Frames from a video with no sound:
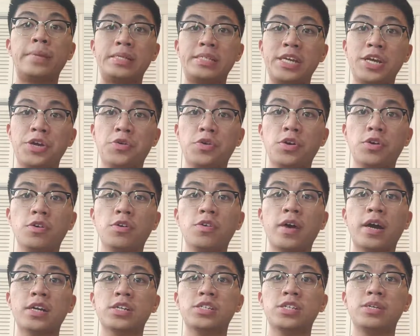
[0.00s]
material
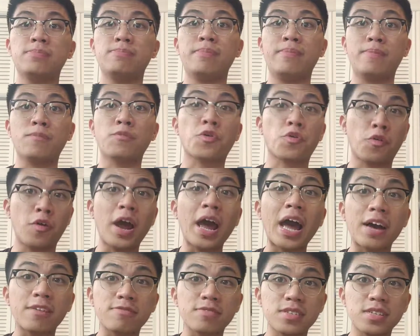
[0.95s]
and actually
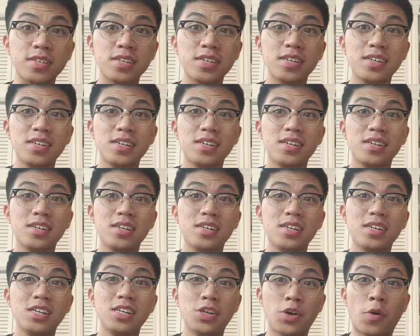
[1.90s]
craft
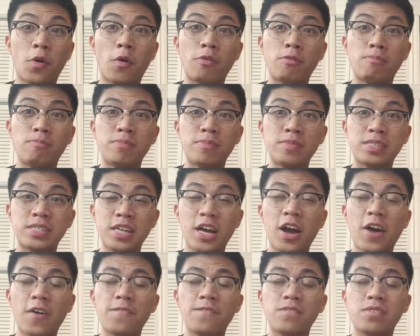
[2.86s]
your own
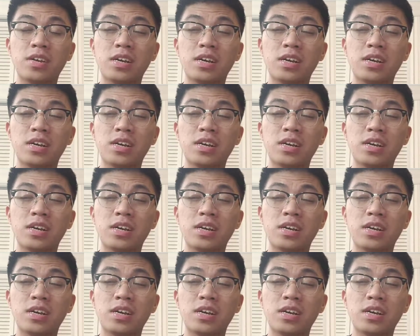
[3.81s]
stuff.